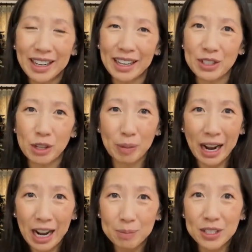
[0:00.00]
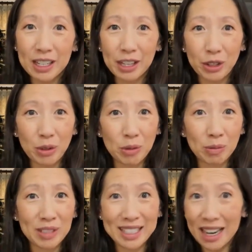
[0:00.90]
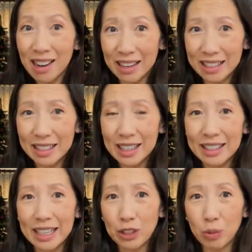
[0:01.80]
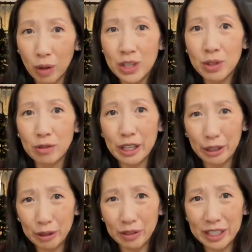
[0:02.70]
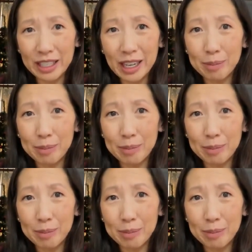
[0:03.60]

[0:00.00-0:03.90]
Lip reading: And so perhaps you decide that you want to avoid COVID,